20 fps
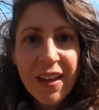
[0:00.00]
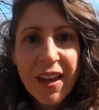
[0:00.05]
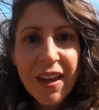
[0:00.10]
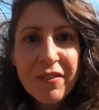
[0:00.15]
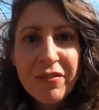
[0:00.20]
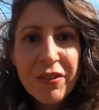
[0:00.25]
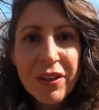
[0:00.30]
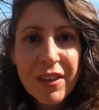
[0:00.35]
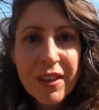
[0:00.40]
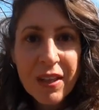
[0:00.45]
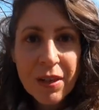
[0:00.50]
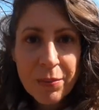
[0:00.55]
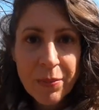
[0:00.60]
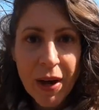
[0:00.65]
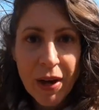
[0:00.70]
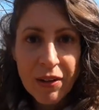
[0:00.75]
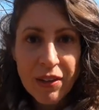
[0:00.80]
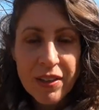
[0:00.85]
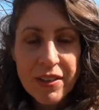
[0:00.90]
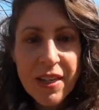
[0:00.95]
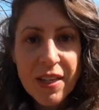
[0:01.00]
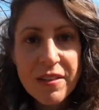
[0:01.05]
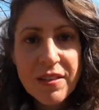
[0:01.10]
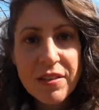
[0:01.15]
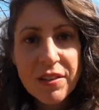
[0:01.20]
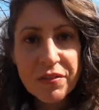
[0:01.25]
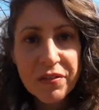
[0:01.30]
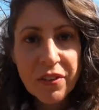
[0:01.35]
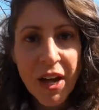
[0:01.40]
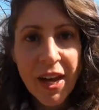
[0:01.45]
Everything about us has
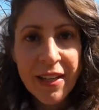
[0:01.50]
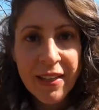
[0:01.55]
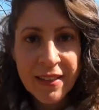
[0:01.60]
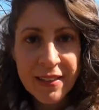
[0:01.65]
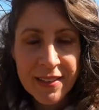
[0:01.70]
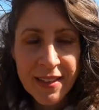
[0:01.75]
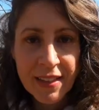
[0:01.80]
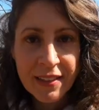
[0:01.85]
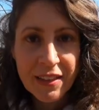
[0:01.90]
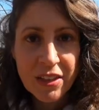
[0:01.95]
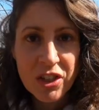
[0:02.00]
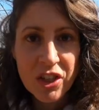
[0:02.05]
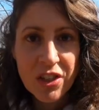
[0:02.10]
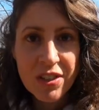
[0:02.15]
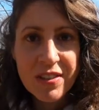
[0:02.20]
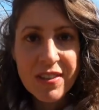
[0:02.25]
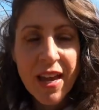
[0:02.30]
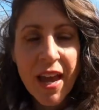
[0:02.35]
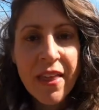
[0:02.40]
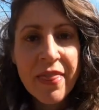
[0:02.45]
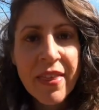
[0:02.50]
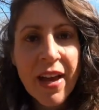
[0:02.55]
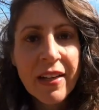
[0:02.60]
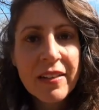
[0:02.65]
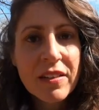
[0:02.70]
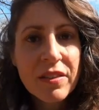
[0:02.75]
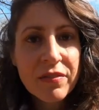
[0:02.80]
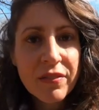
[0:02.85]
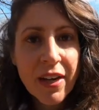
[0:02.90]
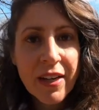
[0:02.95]
divine intelligence, and
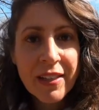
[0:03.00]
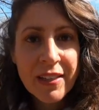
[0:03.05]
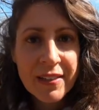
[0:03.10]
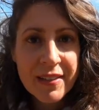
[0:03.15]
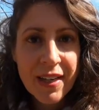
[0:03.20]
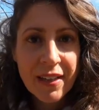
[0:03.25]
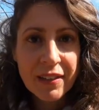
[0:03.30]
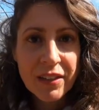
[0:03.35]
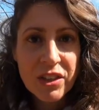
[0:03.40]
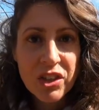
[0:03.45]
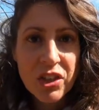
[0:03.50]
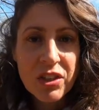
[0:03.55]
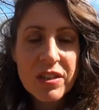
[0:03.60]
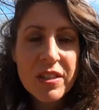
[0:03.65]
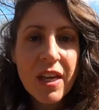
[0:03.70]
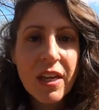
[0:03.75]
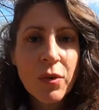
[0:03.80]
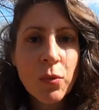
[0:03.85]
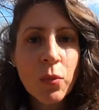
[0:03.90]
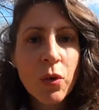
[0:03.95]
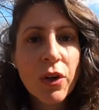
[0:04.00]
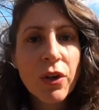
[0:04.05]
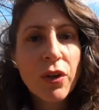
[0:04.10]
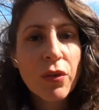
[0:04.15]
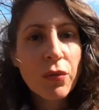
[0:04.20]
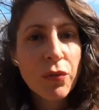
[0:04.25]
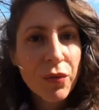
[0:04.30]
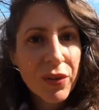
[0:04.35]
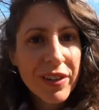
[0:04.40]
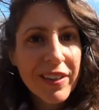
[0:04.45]
that divine intelligence can work
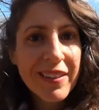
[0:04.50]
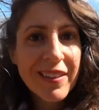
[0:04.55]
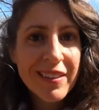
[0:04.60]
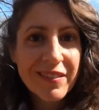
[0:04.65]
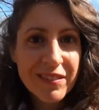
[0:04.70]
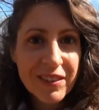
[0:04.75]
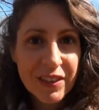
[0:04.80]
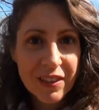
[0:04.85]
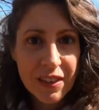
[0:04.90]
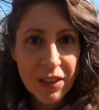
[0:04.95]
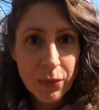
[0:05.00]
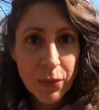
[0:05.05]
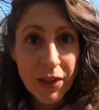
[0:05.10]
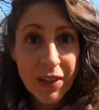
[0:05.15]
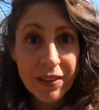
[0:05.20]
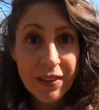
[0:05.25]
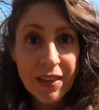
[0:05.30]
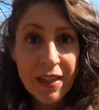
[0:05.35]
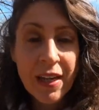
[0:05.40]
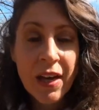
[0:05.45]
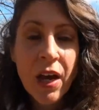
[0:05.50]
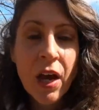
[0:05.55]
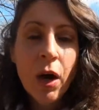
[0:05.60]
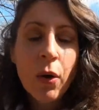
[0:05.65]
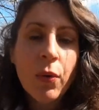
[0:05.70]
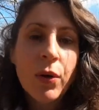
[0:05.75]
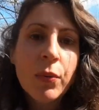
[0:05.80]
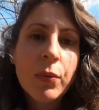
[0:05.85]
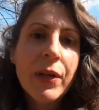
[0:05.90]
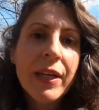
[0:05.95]
really, really quickly
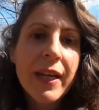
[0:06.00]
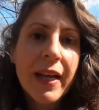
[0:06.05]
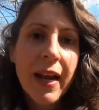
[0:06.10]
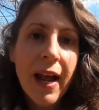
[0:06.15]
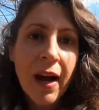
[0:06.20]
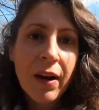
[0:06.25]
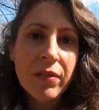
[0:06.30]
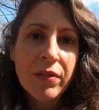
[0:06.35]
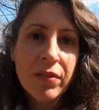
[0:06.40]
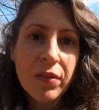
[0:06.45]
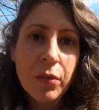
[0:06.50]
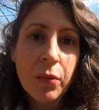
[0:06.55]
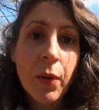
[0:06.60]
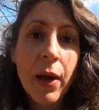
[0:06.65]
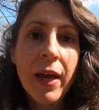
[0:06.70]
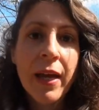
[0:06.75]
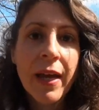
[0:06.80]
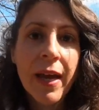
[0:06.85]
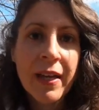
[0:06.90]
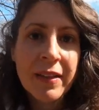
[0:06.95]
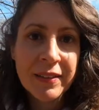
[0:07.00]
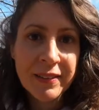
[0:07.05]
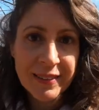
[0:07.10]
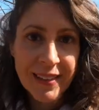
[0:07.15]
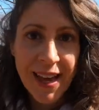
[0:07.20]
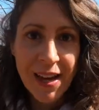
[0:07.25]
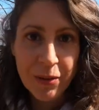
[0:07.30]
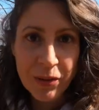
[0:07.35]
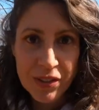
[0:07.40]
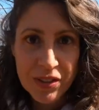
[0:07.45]
when we get out of the way and
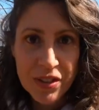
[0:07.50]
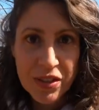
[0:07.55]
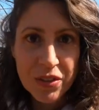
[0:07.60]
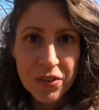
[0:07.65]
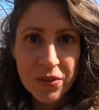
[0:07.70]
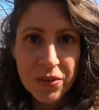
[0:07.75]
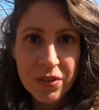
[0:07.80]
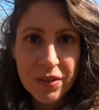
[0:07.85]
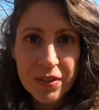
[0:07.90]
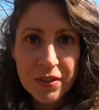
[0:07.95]
allow it to.